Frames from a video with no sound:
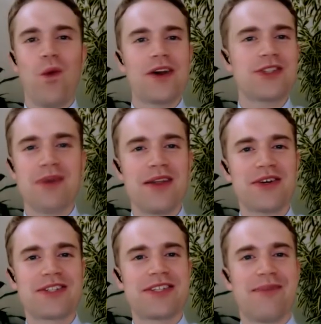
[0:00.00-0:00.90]
what are some
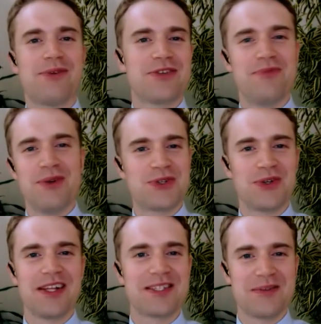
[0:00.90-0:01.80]
other examples of
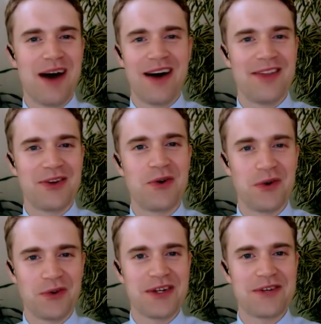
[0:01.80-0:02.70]
mutualism on the
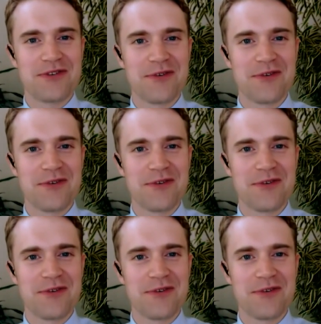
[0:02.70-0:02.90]
coral reef?